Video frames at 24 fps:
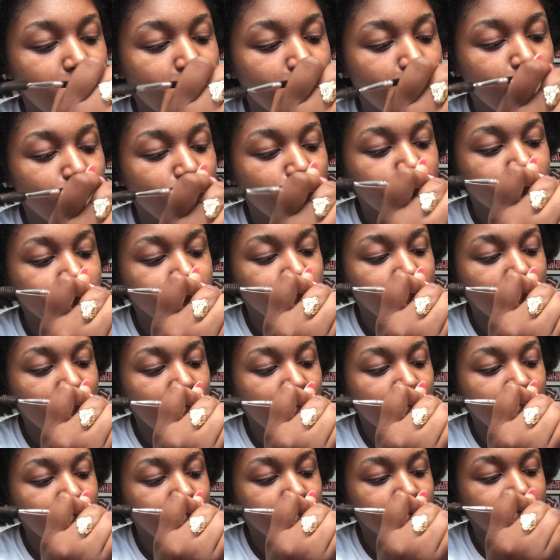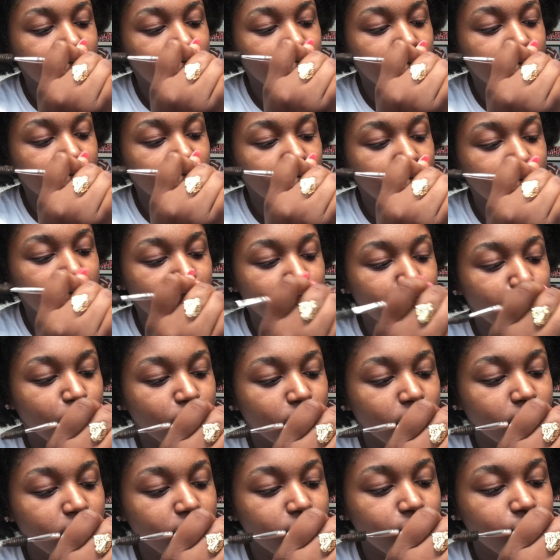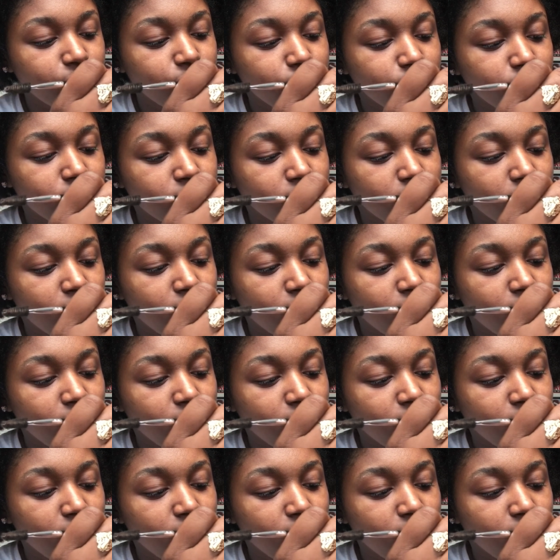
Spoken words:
both sides of the brush.